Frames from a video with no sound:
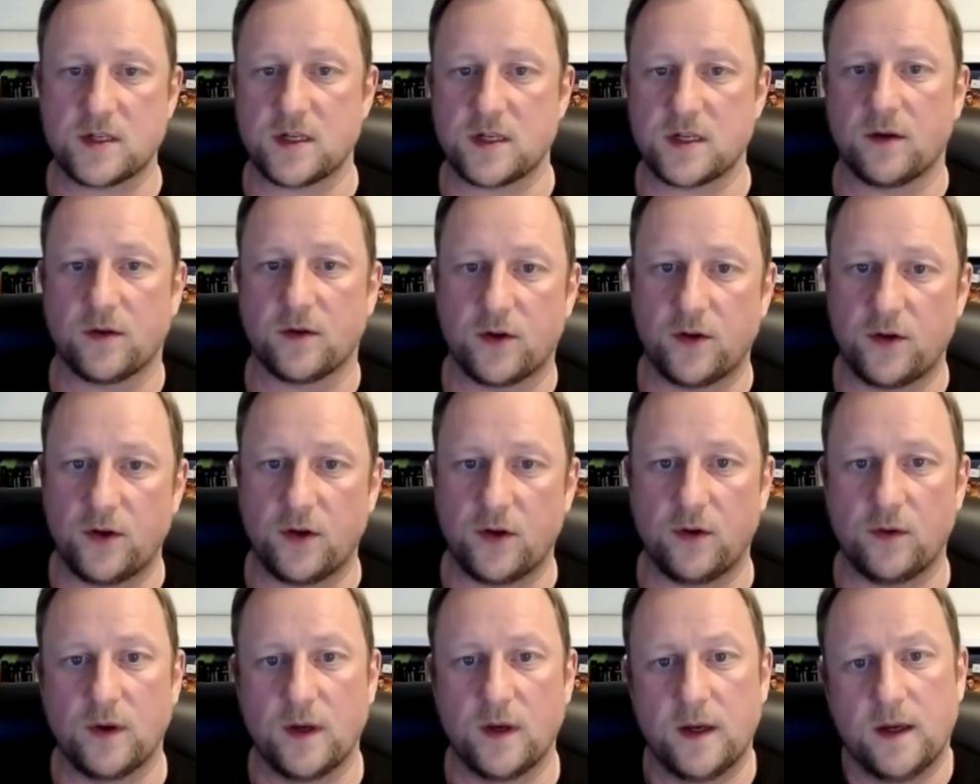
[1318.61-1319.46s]
You know, can
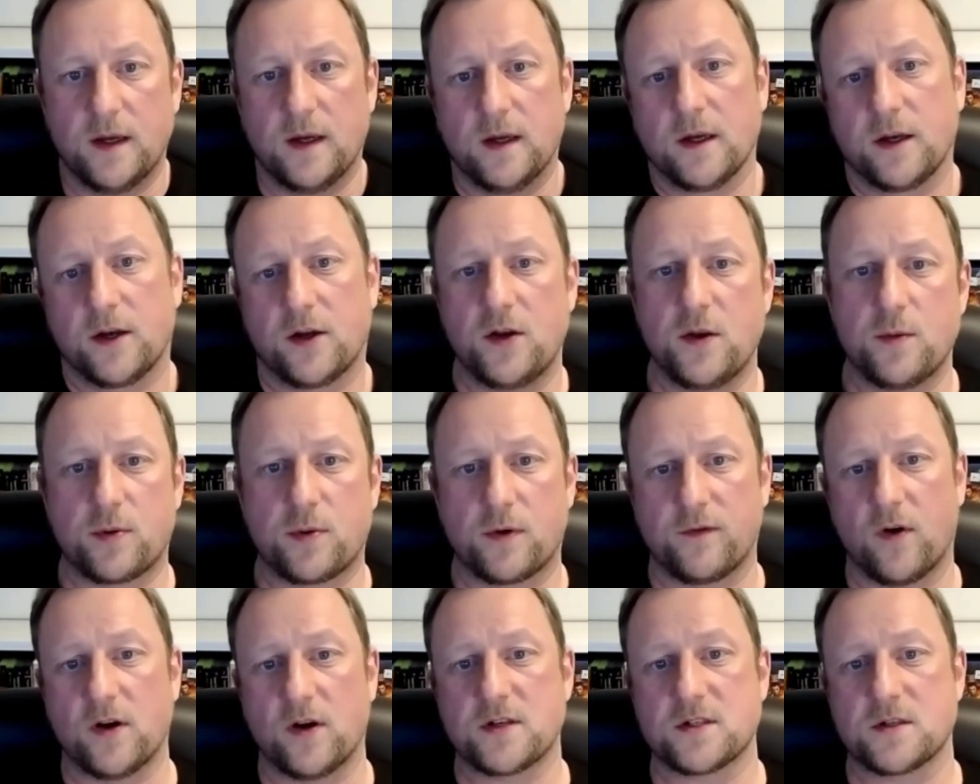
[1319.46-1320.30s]
you can you
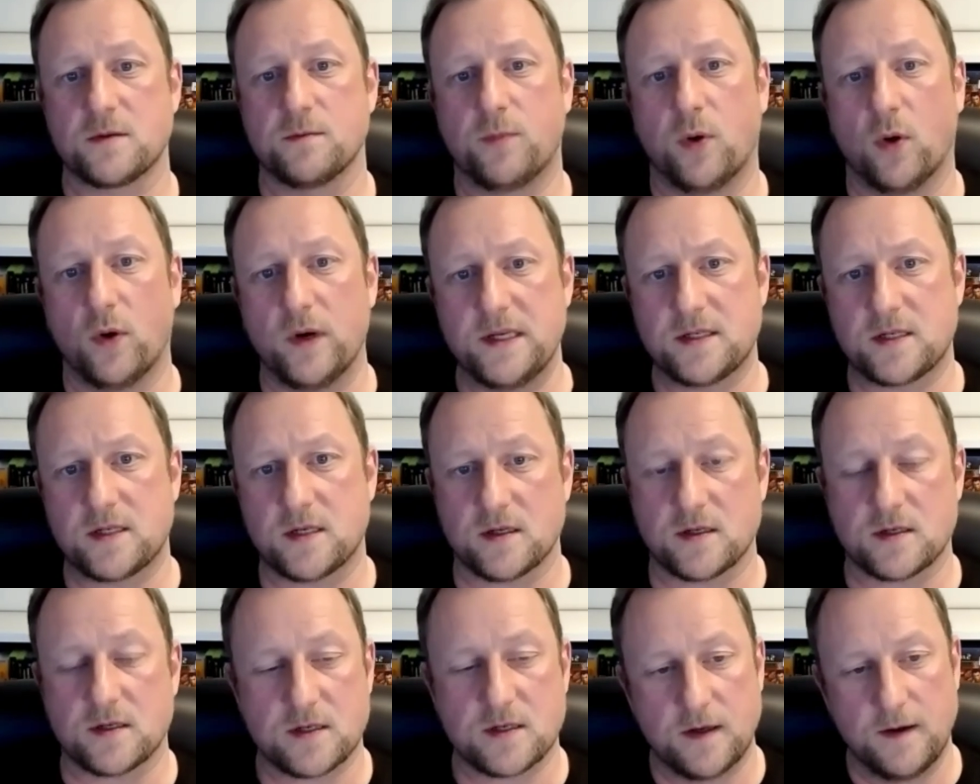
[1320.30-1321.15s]
provide some
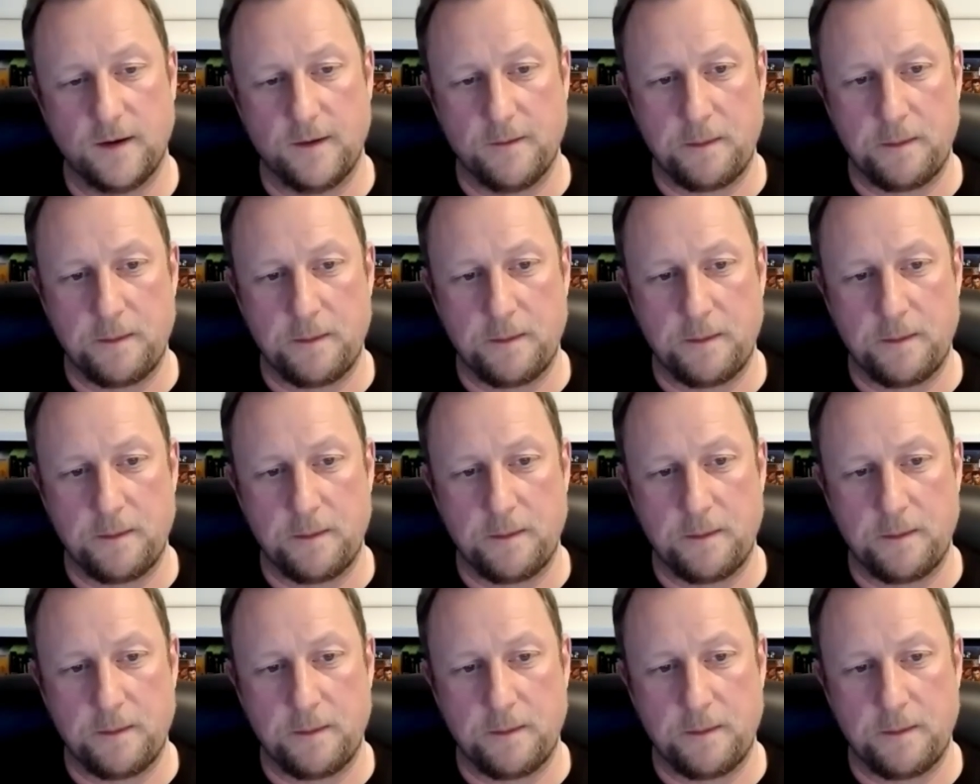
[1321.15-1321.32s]
pointers?"